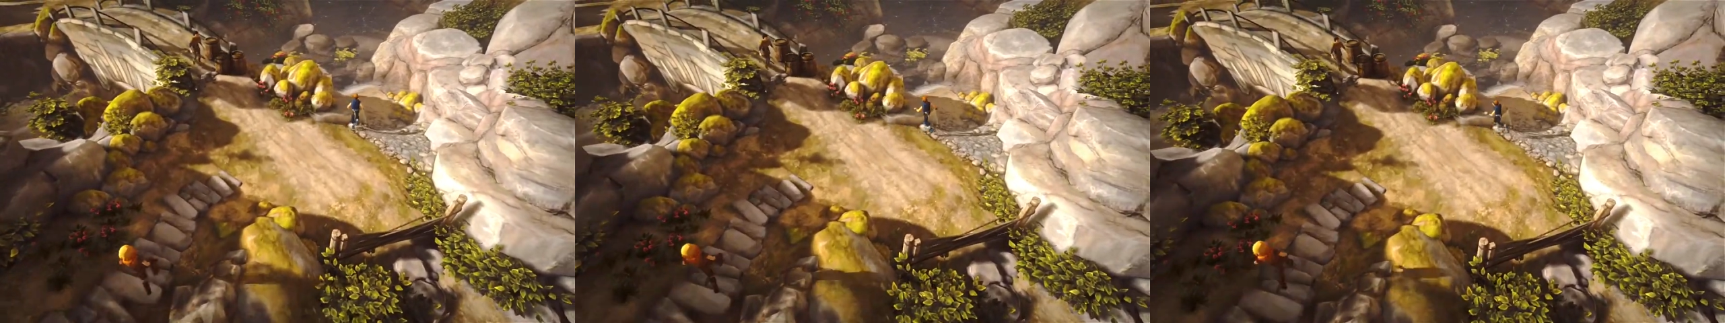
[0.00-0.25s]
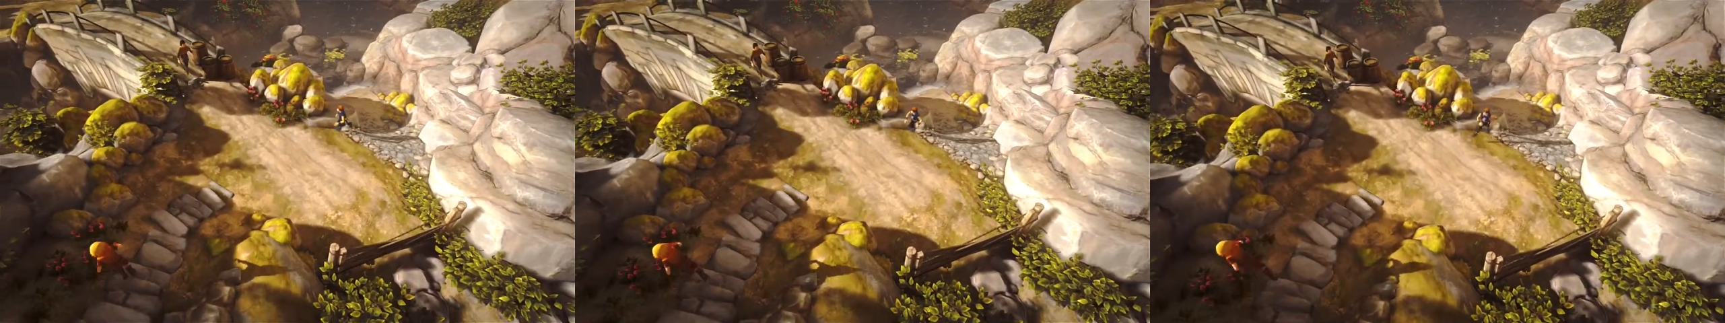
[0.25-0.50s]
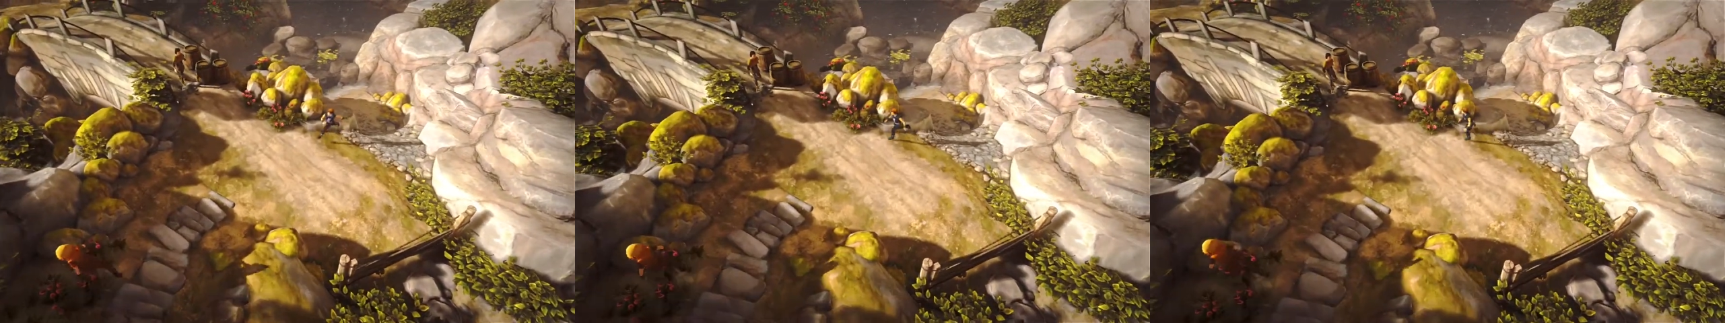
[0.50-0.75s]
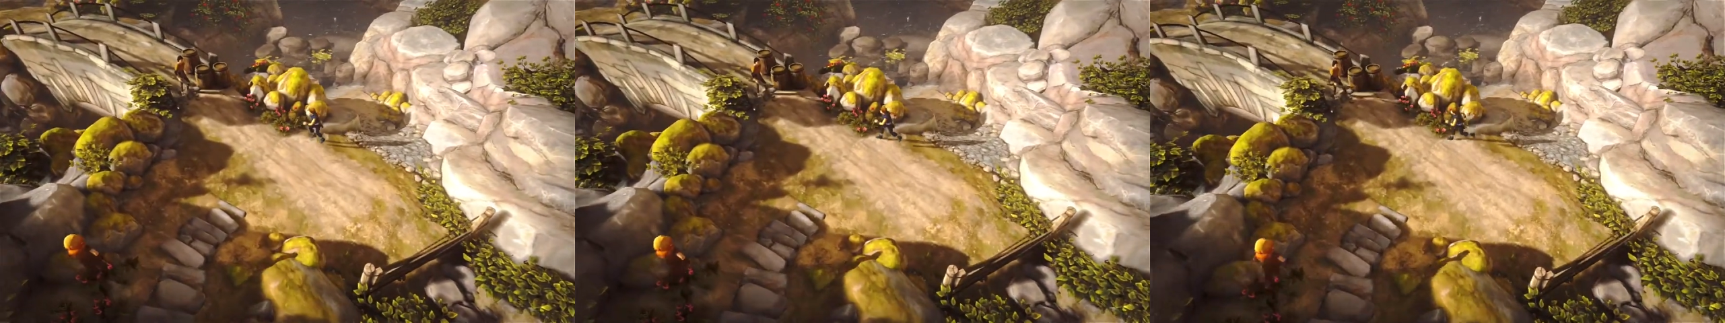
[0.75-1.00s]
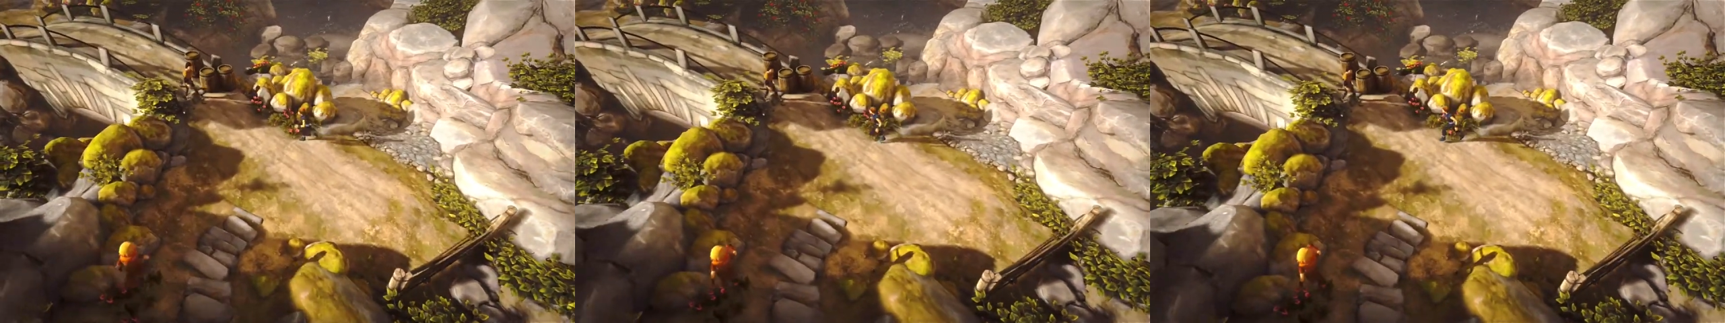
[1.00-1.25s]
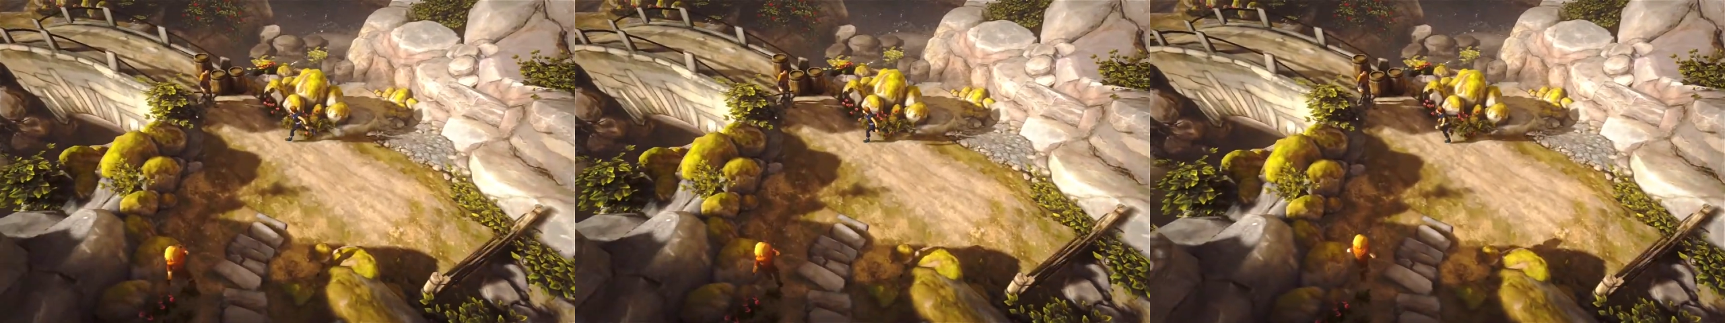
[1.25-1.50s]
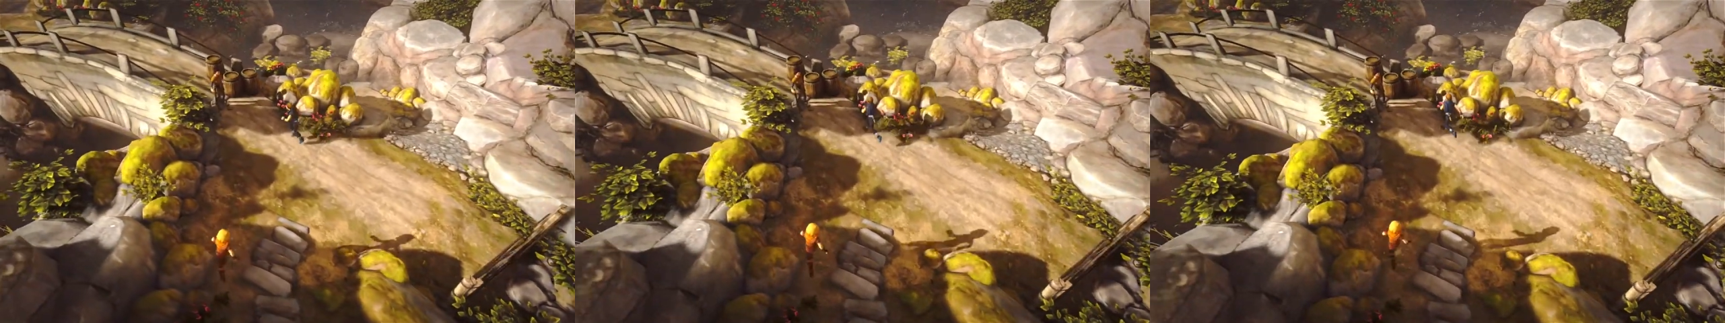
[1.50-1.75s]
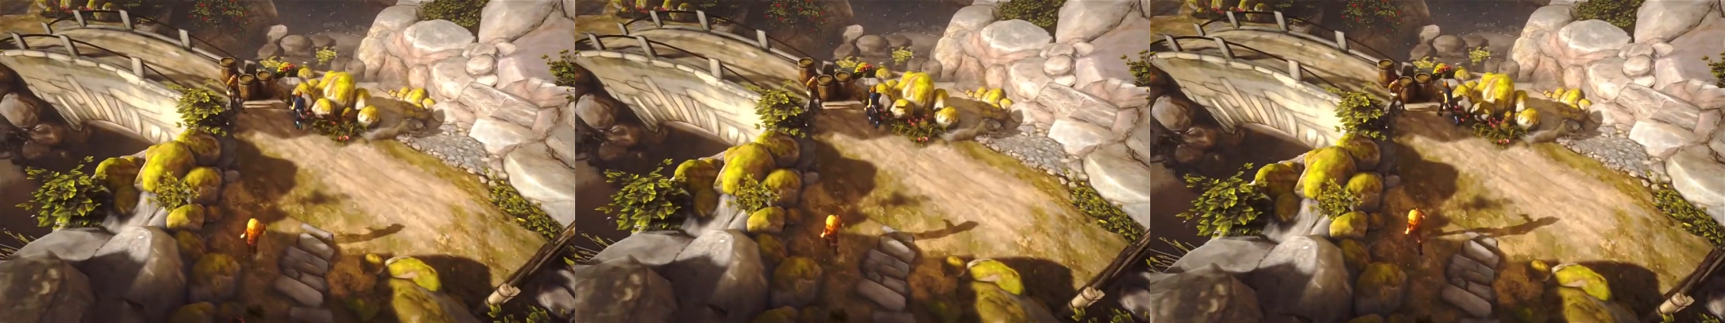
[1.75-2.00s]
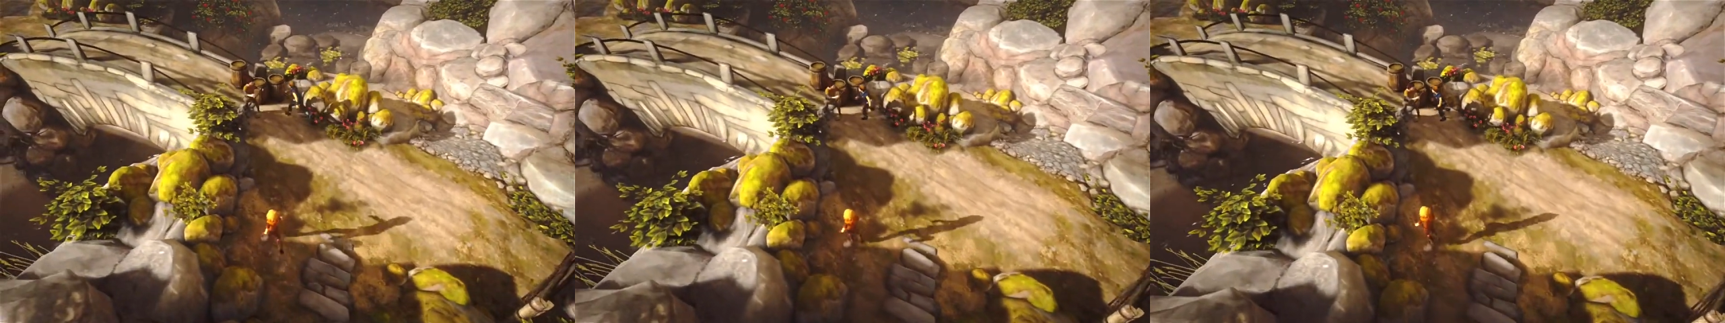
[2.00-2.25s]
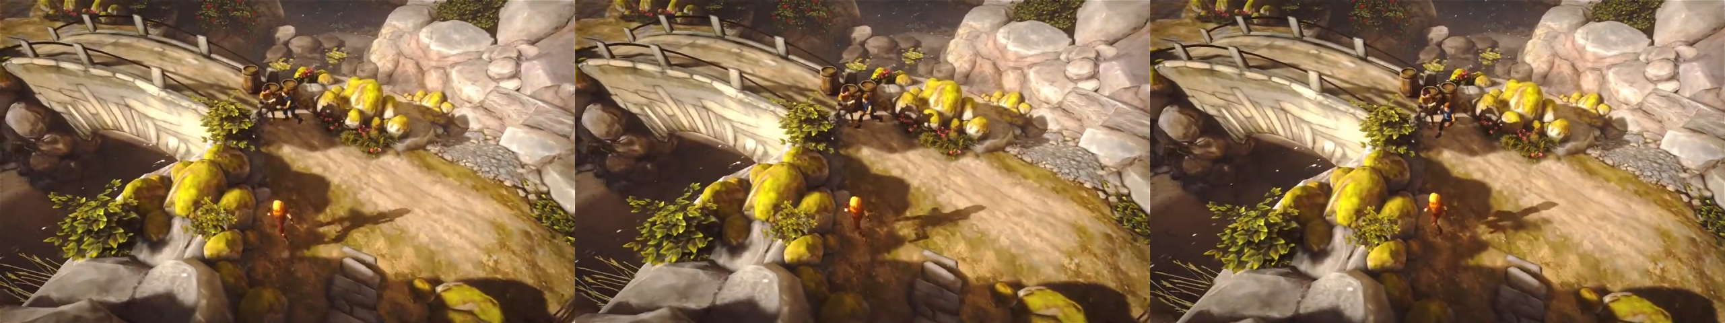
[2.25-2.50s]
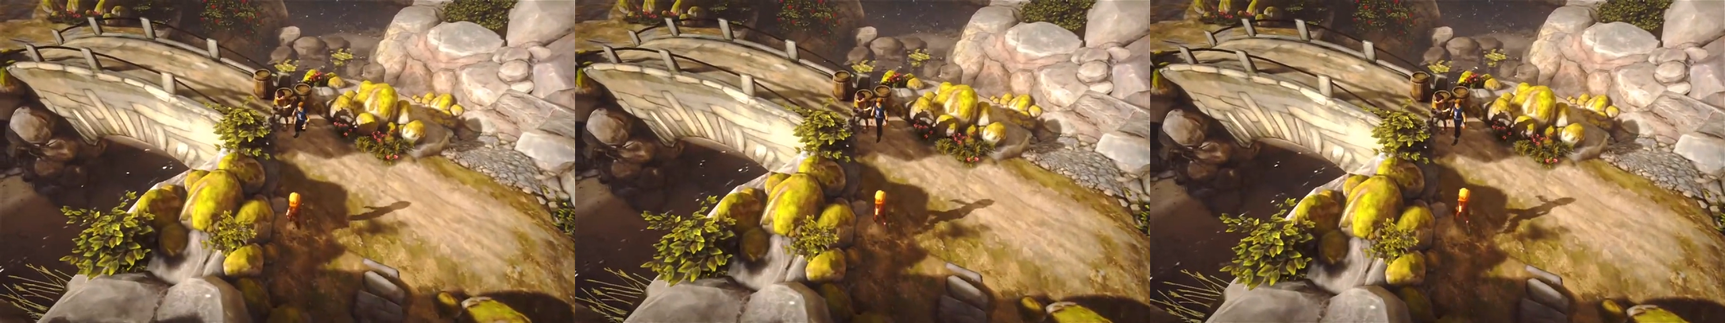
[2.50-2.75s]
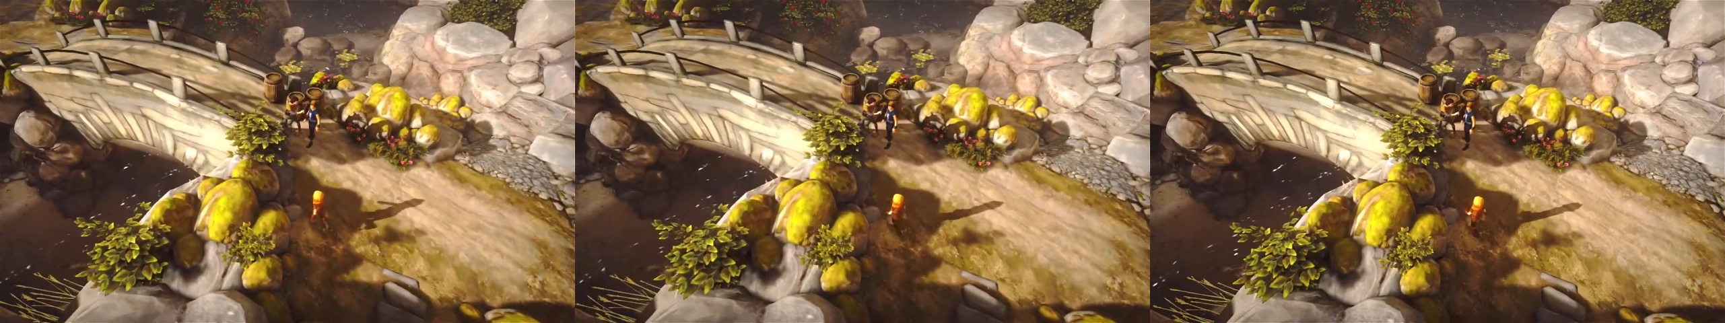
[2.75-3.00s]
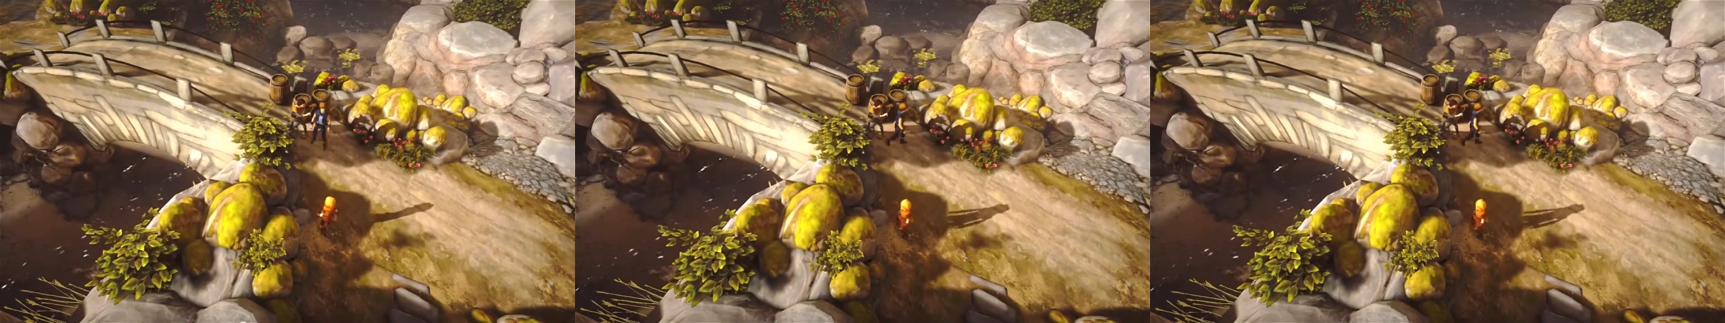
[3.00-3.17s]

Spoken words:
No face is visible, so there are no lips to read.